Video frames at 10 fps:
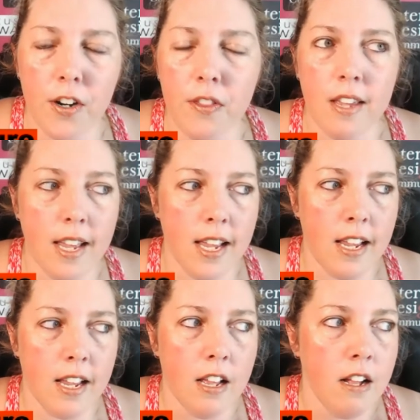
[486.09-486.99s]
The
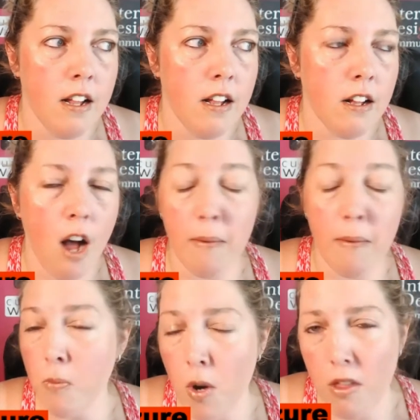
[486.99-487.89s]
comments are
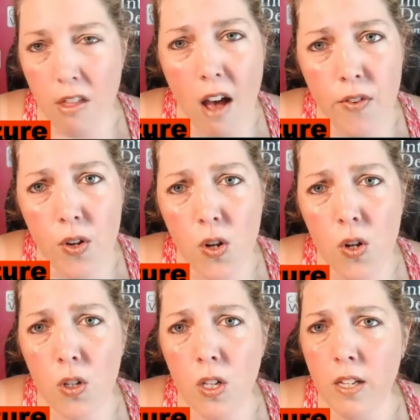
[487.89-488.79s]
more thoughtful.